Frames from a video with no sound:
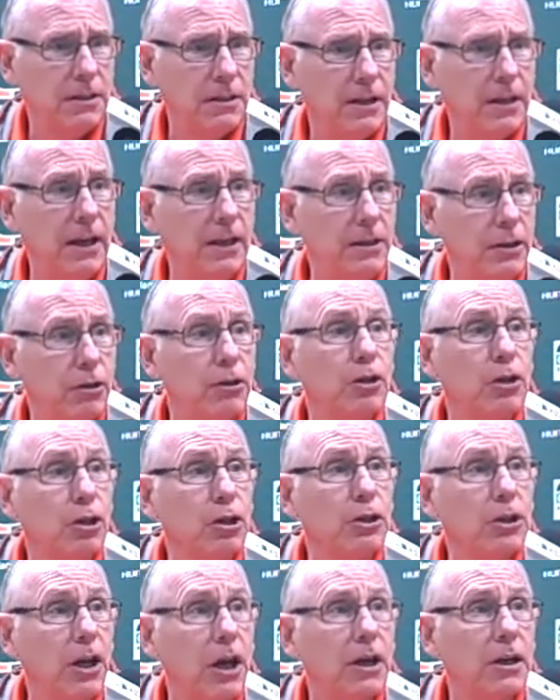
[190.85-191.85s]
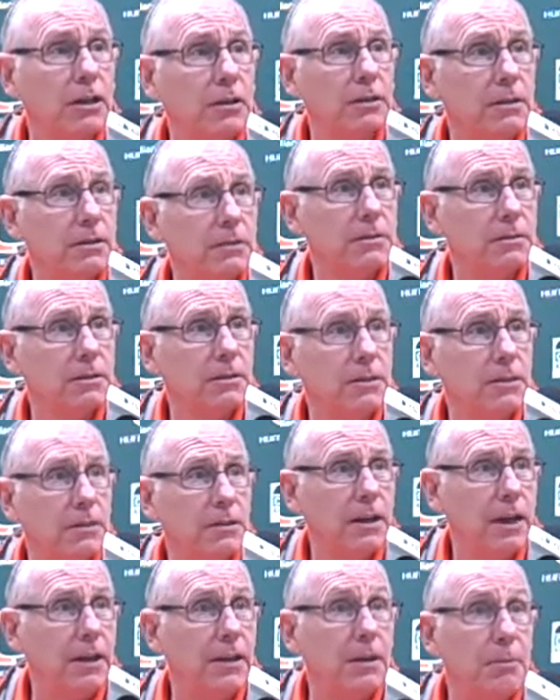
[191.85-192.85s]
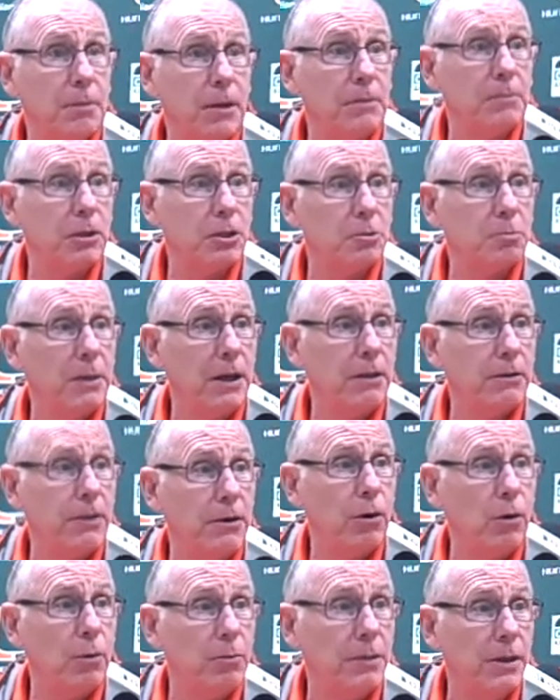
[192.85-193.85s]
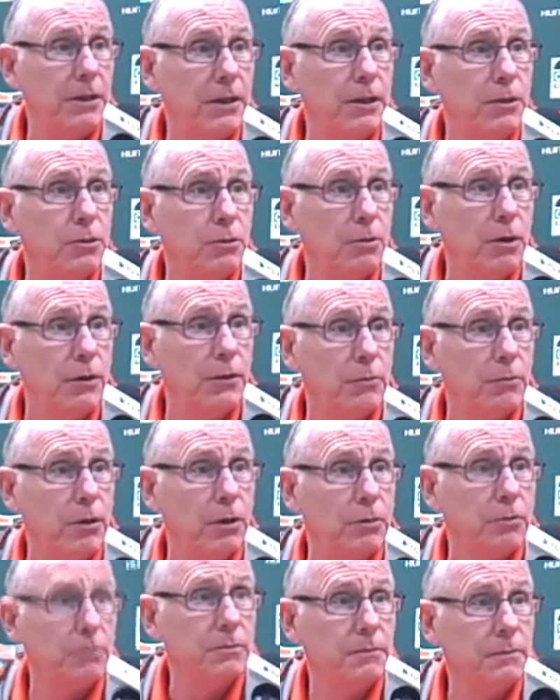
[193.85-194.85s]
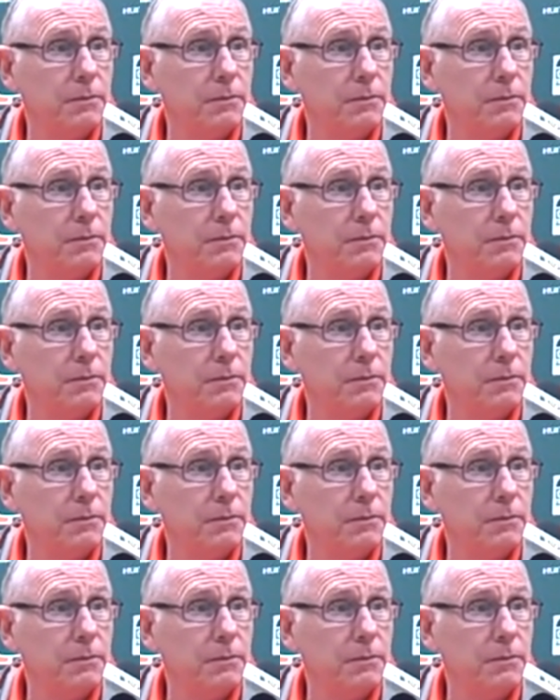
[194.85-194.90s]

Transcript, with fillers: And they're a little young. And they play much better at home than they do on the road.